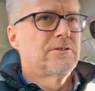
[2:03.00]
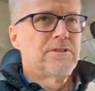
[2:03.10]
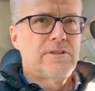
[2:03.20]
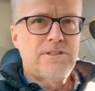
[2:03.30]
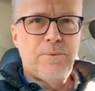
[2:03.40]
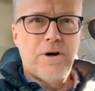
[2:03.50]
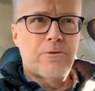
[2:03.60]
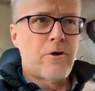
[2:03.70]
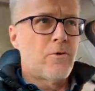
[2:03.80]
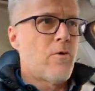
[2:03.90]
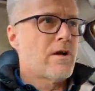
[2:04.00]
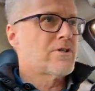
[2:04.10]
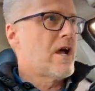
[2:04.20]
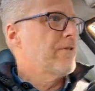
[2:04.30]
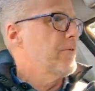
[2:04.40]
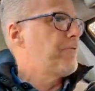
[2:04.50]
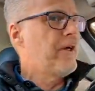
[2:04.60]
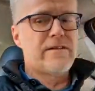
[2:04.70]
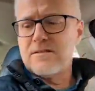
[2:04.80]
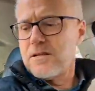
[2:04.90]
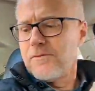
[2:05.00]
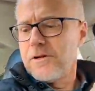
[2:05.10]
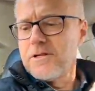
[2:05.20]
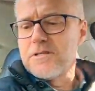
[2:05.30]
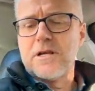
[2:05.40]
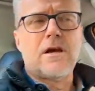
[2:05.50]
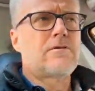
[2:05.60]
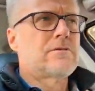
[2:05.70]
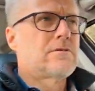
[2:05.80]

This part of the road washed out in the floods several years ago.